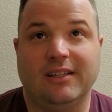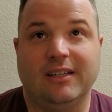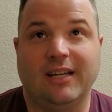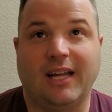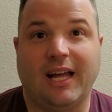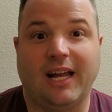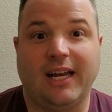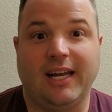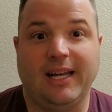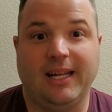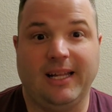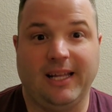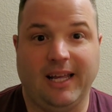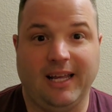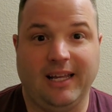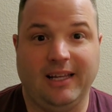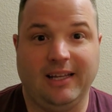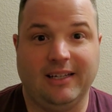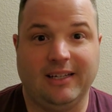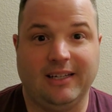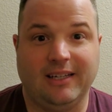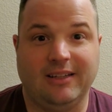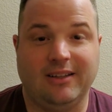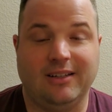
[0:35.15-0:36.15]

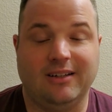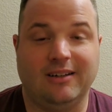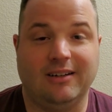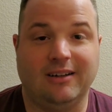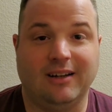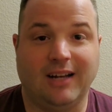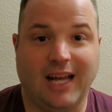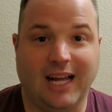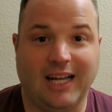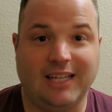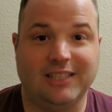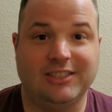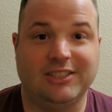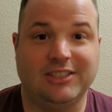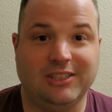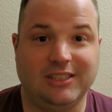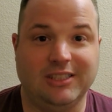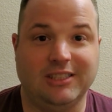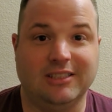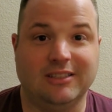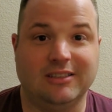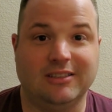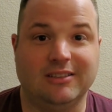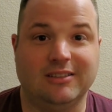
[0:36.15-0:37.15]
98, in their last
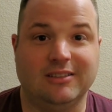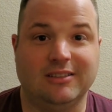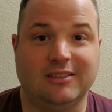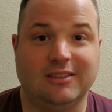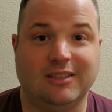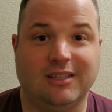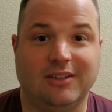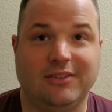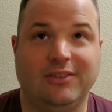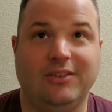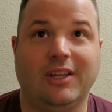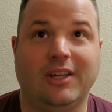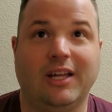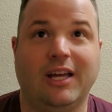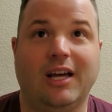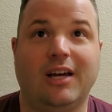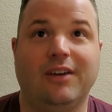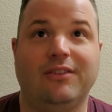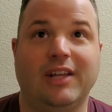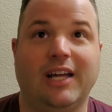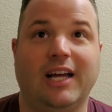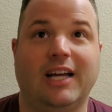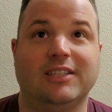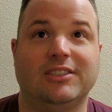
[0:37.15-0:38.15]
year of the
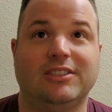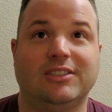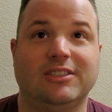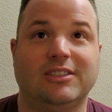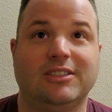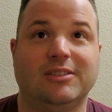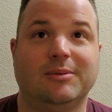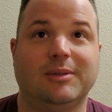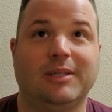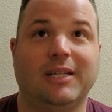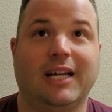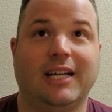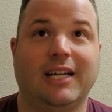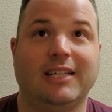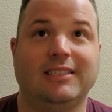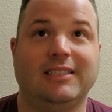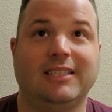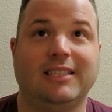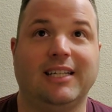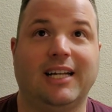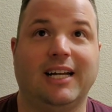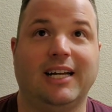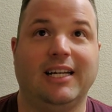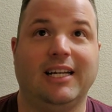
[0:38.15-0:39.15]
Astrodome in
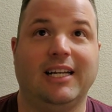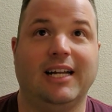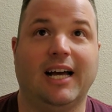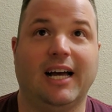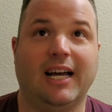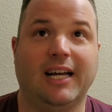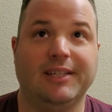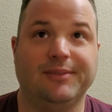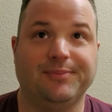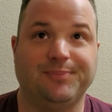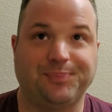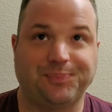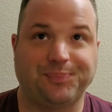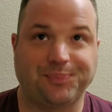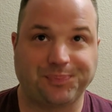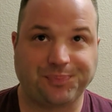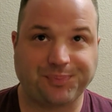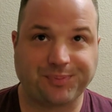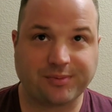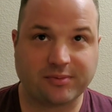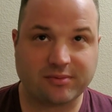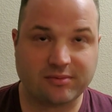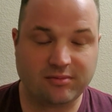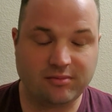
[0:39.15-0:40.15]

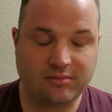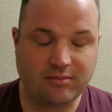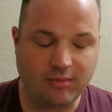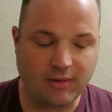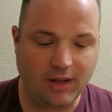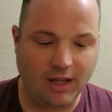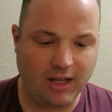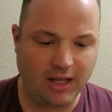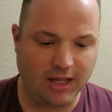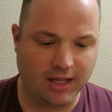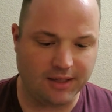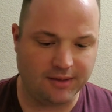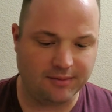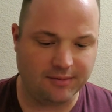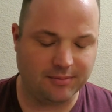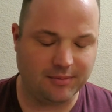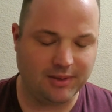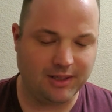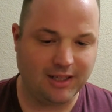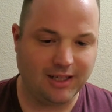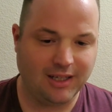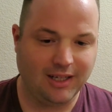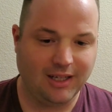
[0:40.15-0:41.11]
1999.